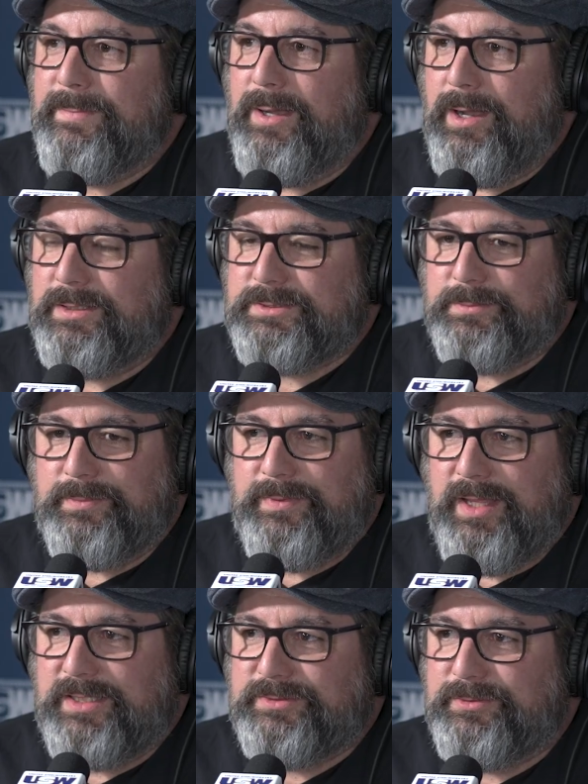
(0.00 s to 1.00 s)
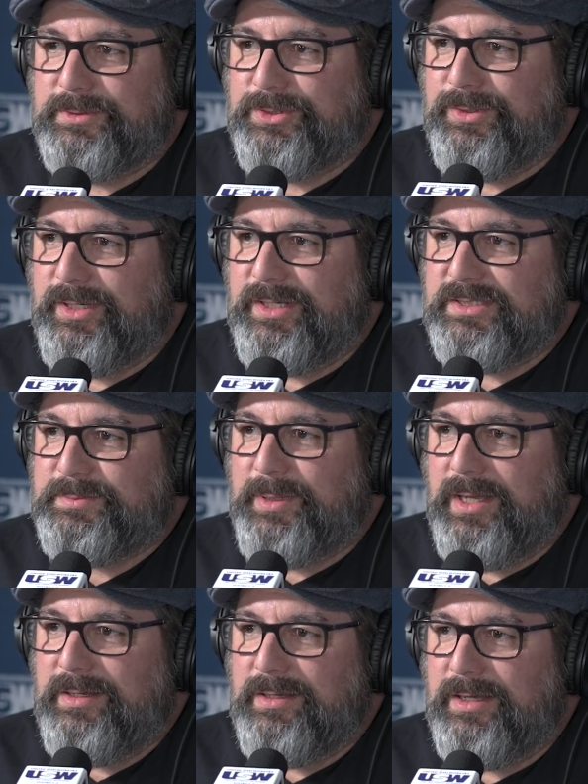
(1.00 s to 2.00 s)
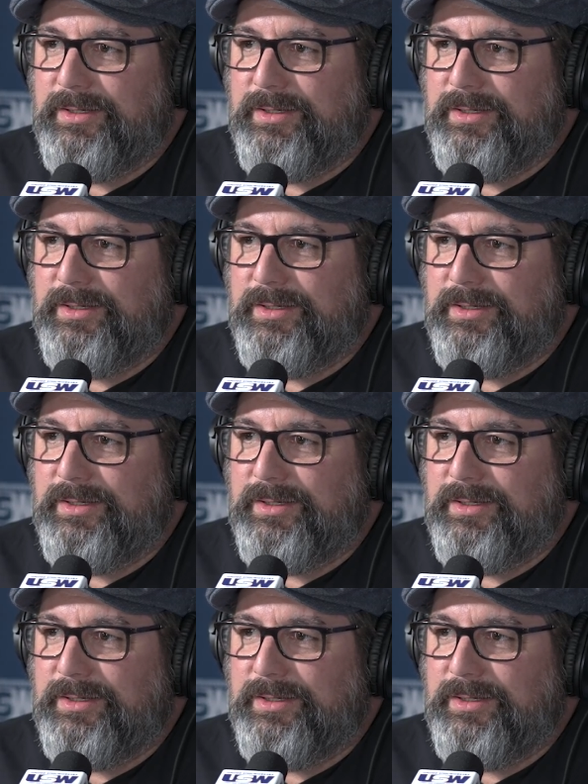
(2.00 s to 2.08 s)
Awesome. Thanks for joining us, Brandon.